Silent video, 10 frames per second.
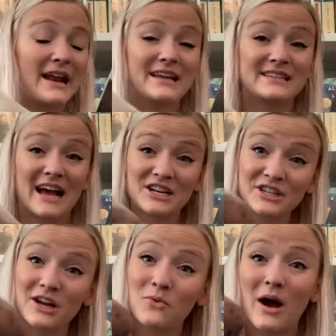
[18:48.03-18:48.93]
And it's
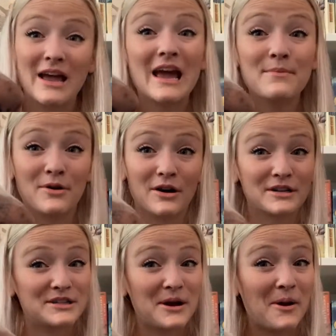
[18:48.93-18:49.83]
actually a YA
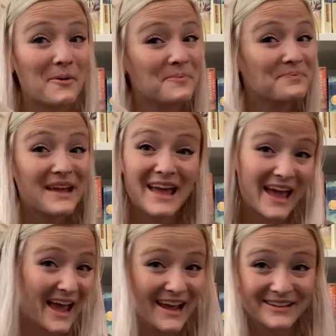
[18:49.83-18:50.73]
book, so
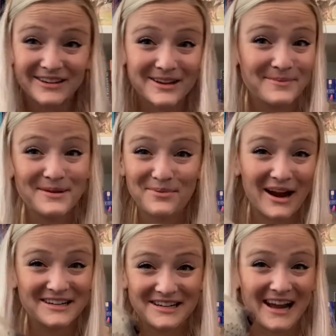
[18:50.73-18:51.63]
hey, look at me
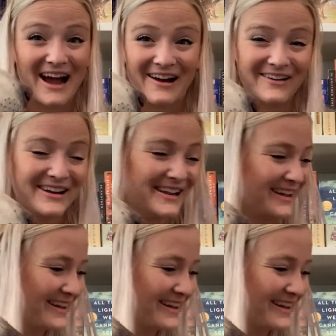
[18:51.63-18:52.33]
branching out.